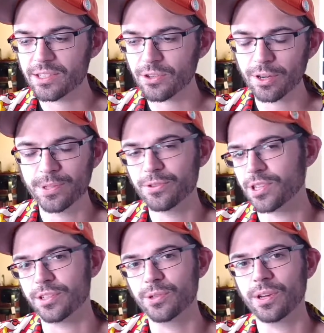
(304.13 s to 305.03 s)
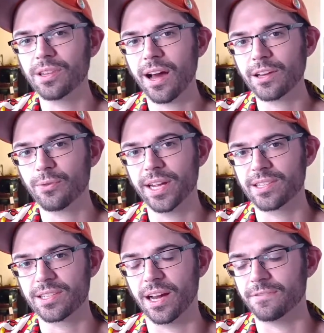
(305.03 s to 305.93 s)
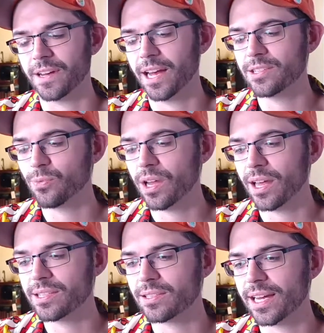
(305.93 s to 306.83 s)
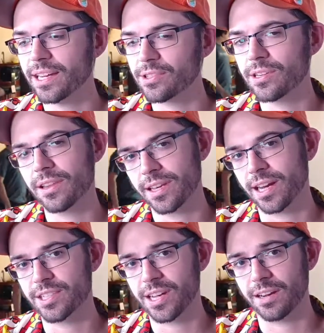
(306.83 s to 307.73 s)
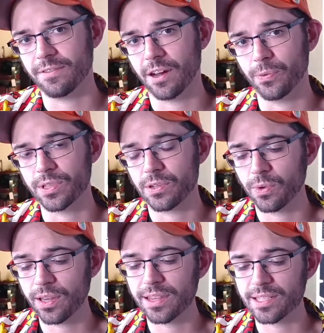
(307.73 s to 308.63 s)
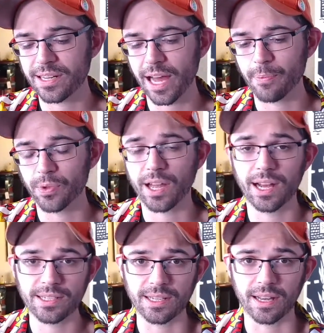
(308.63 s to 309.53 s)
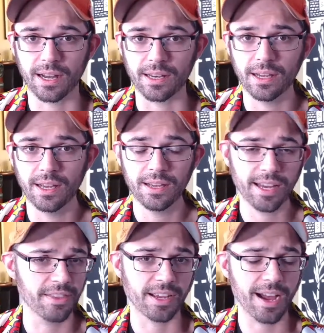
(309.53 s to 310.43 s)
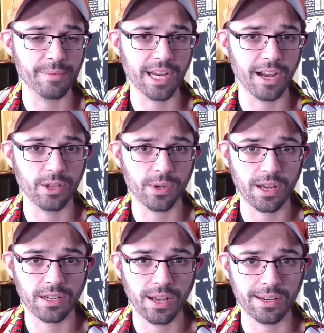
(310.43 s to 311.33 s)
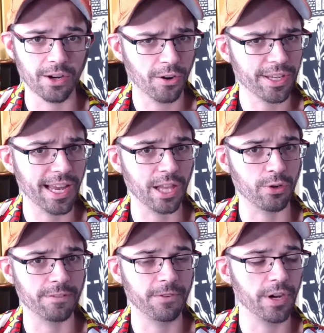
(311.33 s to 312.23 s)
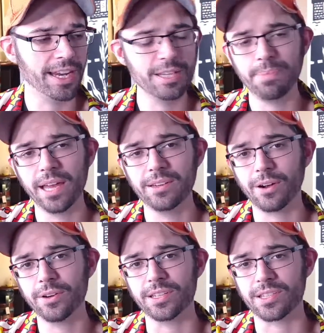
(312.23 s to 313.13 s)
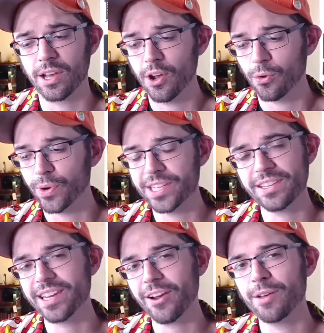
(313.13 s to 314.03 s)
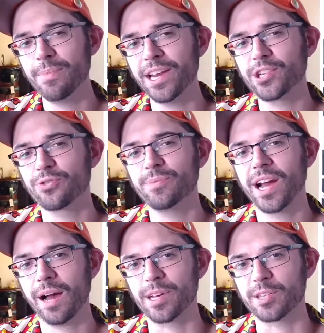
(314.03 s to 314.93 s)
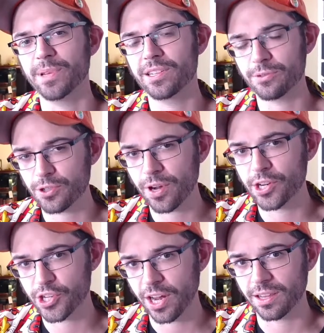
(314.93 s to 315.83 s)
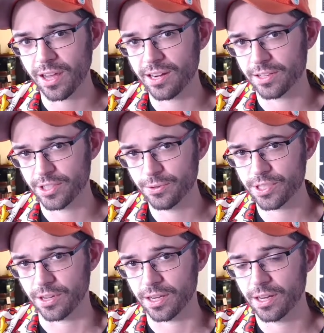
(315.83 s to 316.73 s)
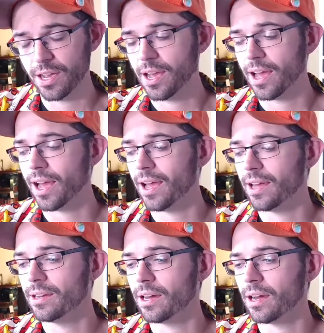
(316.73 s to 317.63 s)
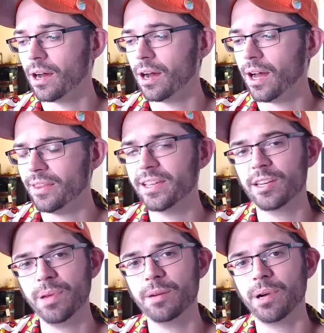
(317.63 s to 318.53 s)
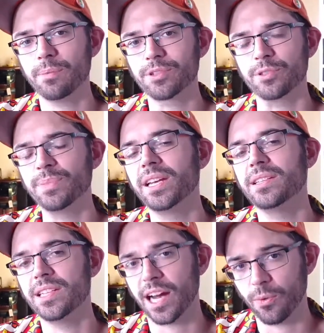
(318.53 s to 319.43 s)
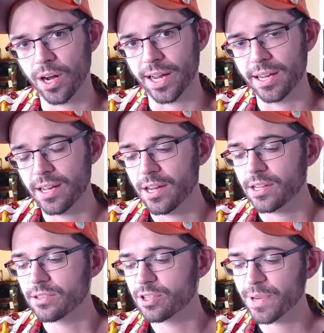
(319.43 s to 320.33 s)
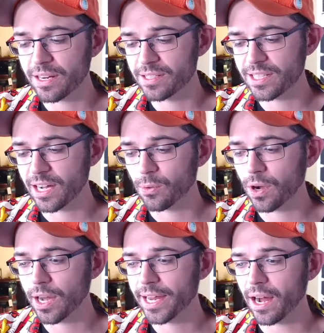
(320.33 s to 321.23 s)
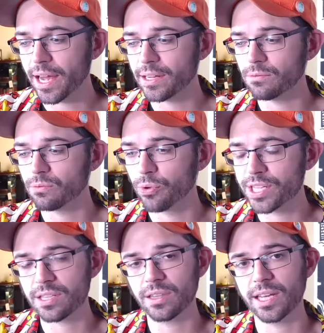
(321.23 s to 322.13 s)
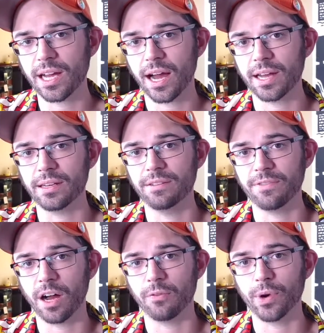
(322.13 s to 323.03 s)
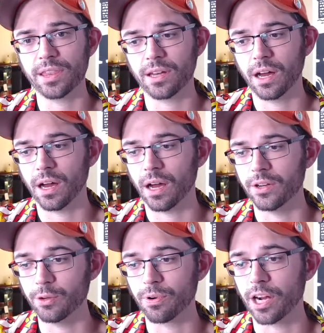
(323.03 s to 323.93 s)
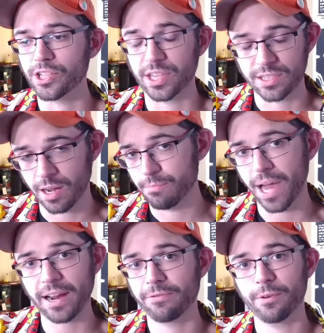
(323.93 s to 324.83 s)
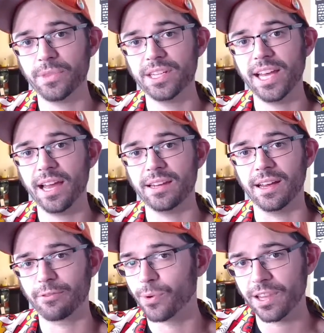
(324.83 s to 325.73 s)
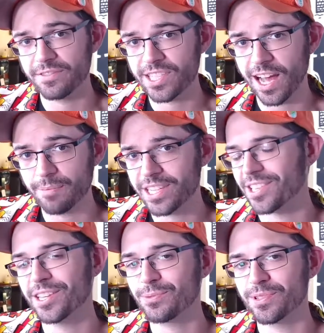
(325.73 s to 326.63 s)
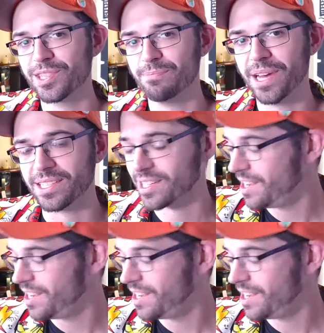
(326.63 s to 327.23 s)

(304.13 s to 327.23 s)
Startup Tucson doing a lot of great stuff, as well as, like, here's another thing I just got involved with. So one of the things that happened with Constant Con, again, the Comic Con that went on and on, an art gallery for independent artists. We didn't carry mainstream comics because I was trying to shine a light on Tucson and the independent publishers, being DIY. So speaking of DIY, I recently got involved with a new project that's come back from the dead. Everyone loves zombies, and this one's the best.